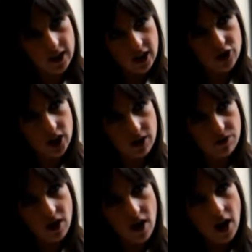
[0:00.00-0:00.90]
achieve?
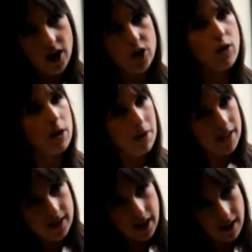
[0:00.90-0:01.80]
Are you trying to make
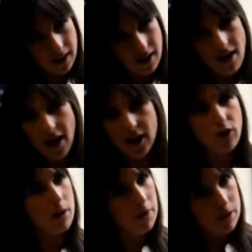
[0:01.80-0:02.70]
a sale? Are you trying
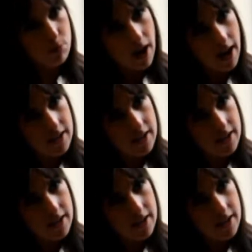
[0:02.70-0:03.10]
to build a brand?